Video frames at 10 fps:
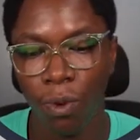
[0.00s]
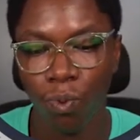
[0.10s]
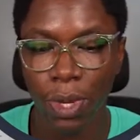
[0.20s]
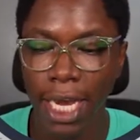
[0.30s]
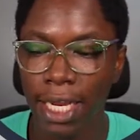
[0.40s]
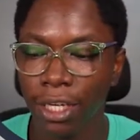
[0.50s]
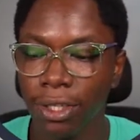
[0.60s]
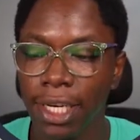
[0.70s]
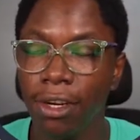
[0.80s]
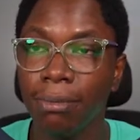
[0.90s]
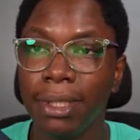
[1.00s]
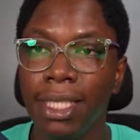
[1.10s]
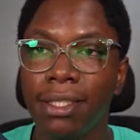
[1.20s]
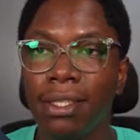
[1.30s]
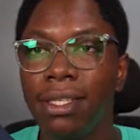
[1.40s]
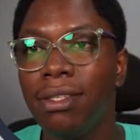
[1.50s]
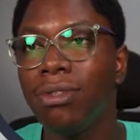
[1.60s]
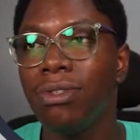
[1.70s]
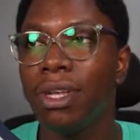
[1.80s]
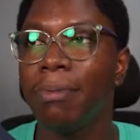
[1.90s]
We can actually update this
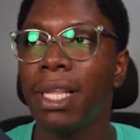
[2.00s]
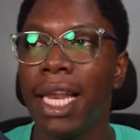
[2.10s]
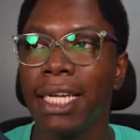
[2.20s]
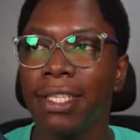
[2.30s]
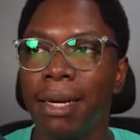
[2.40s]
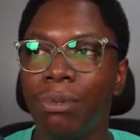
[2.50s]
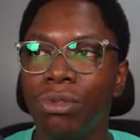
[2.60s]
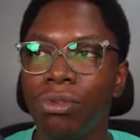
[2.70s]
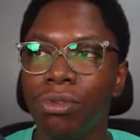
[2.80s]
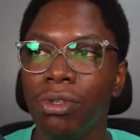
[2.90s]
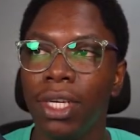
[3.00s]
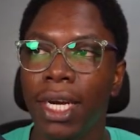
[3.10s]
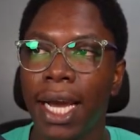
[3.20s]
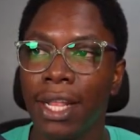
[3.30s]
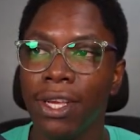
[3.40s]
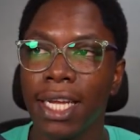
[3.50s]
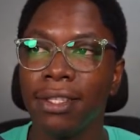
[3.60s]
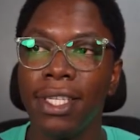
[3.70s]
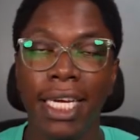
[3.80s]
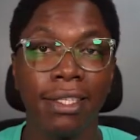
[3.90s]
to something like tab two, and you can
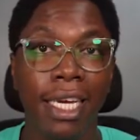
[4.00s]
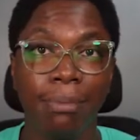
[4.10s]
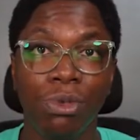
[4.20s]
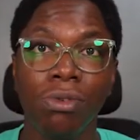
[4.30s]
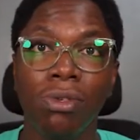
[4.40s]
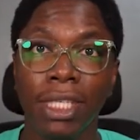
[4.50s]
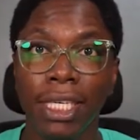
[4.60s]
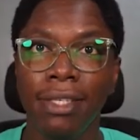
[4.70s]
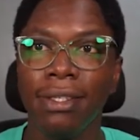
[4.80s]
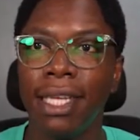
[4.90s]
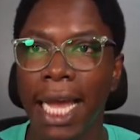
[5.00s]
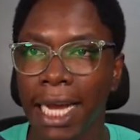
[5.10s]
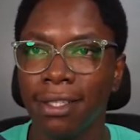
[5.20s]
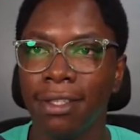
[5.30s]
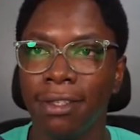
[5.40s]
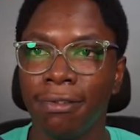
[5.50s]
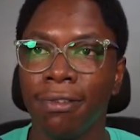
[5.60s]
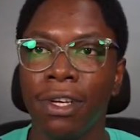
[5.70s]
see that tab two is active.